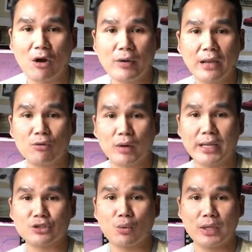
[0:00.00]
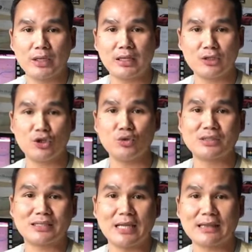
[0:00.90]
Okay, great. So we did use
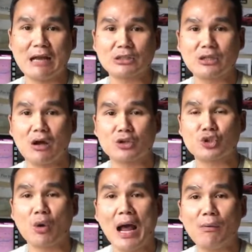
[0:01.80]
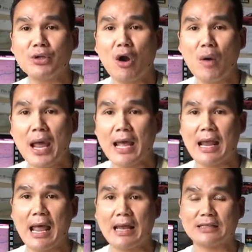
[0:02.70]
the $10,000. So I would go ahead
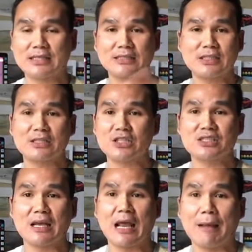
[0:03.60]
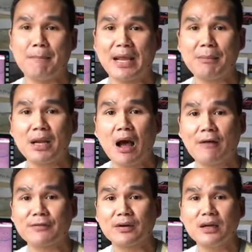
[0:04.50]
and, since he just said, hey, make him an
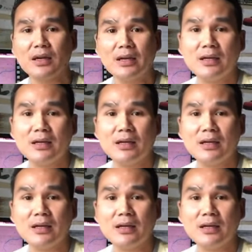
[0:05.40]
offer.